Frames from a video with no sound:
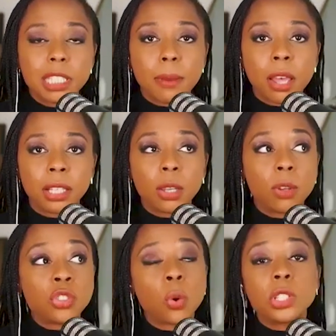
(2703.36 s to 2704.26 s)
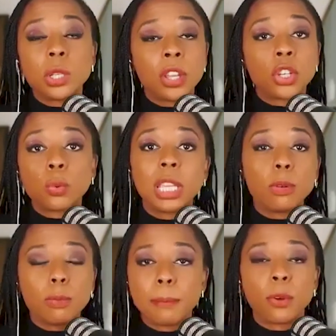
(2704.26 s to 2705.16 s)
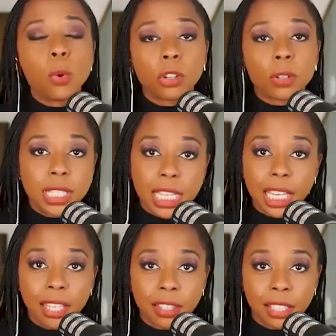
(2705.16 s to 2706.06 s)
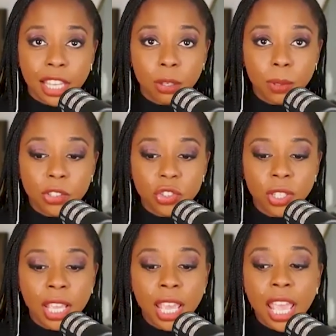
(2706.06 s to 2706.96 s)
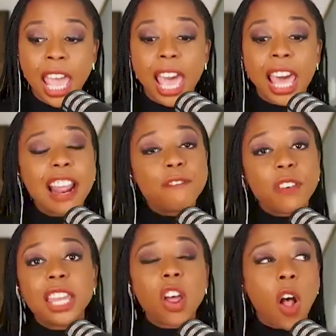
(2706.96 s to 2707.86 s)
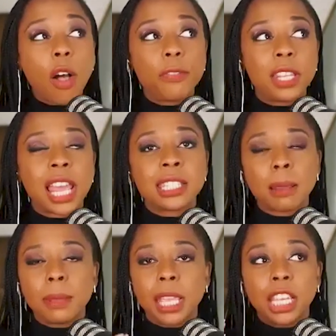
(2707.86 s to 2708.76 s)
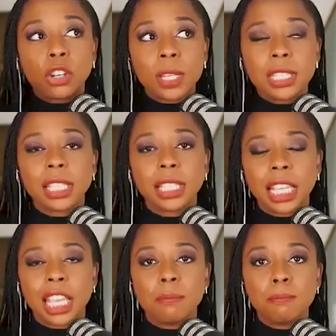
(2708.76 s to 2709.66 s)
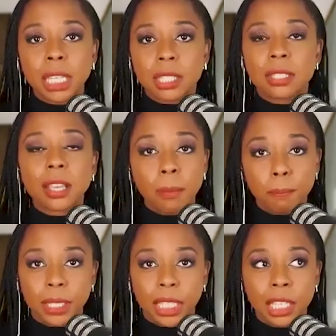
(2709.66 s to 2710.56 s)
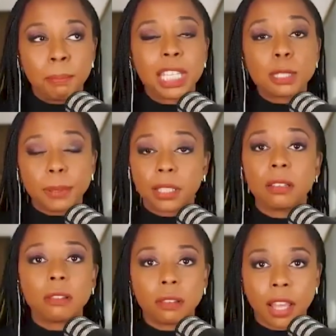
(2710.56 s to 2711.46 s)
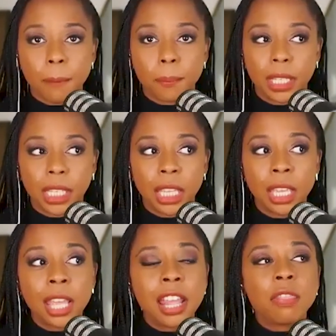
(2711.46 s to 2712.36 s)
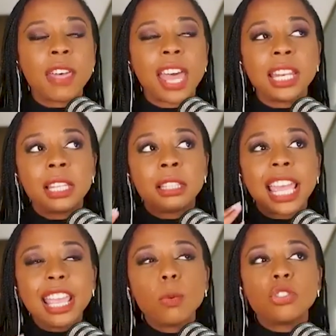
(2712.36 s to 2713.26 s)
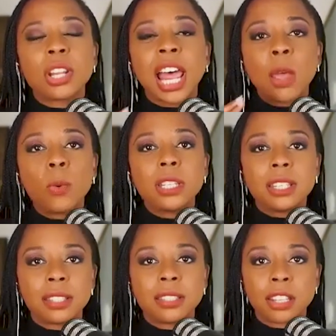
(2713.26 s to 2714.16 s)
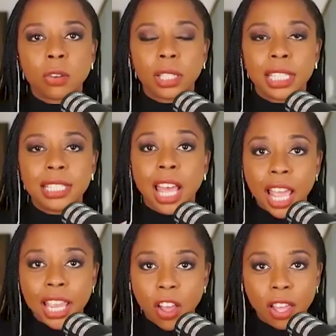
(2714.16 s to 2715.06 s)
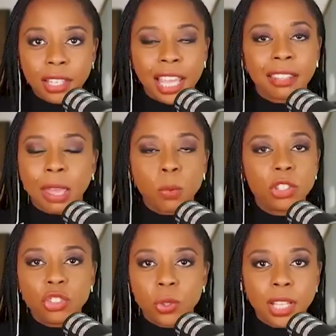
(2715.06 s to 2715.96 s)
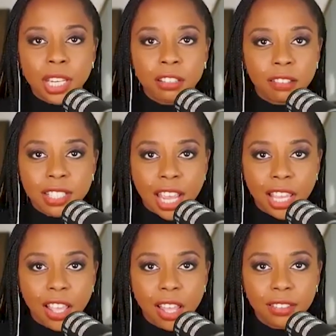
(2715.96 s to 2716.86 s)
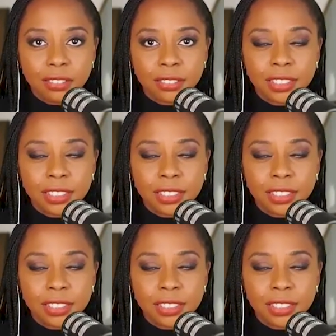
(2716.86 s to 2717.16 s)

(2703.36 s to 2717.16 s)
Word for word: about language, or to agree with people who are critiquing the language. And I find often as I'm increasingly in mixed company, a mixed political company, that language that I wouldn't necessarily die on, like I wouldn't choose that hill to die on,